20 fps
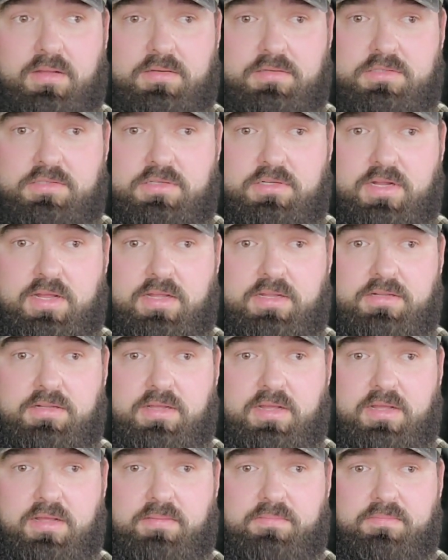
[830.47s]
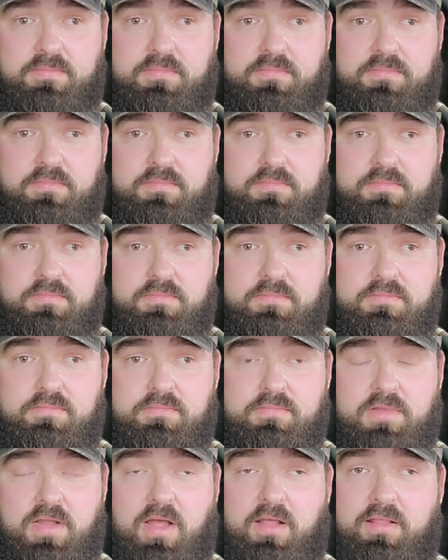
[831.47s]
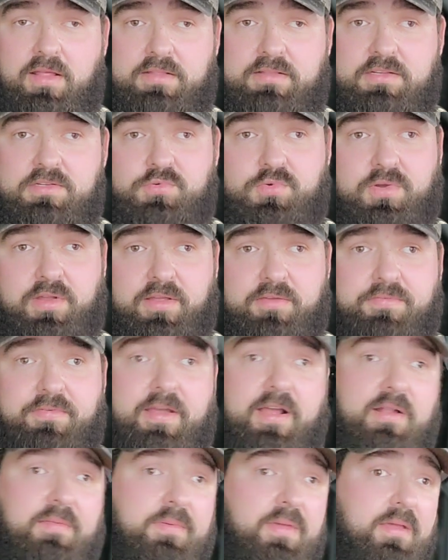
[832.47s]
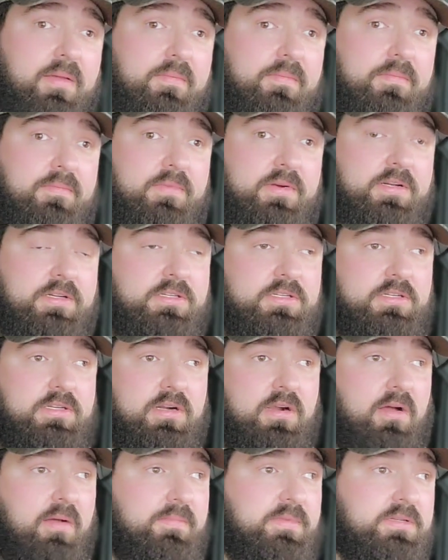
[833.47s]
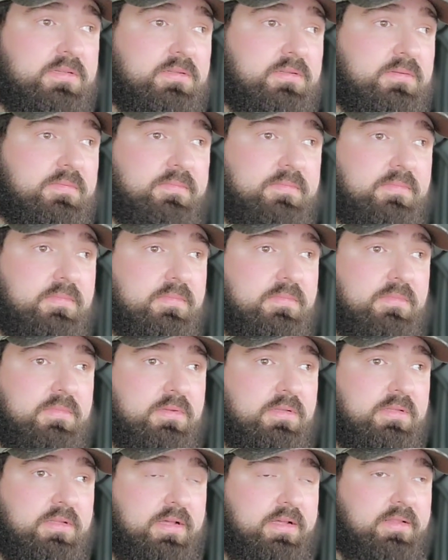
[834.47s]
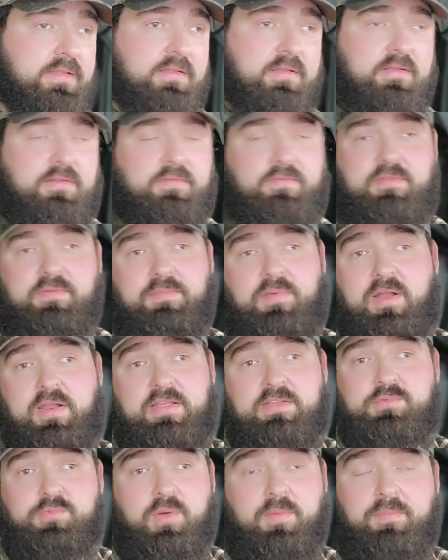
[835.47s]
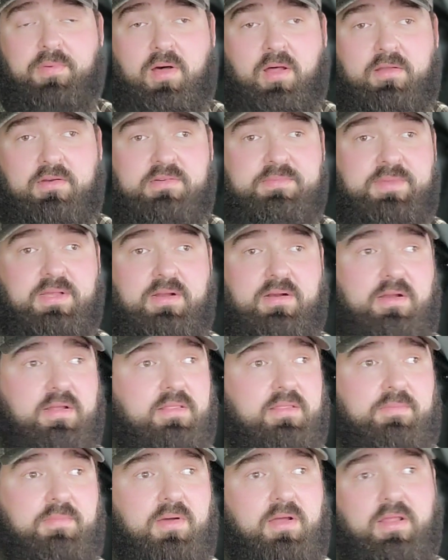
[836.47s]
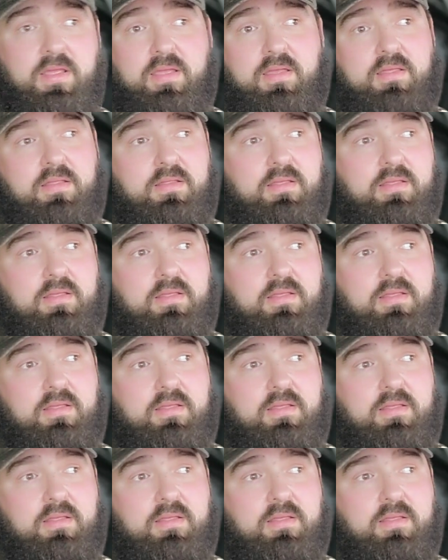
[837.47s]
Should I not let this really affect me? Which, you know, I'm just like the money is what bothers me. All right. The money.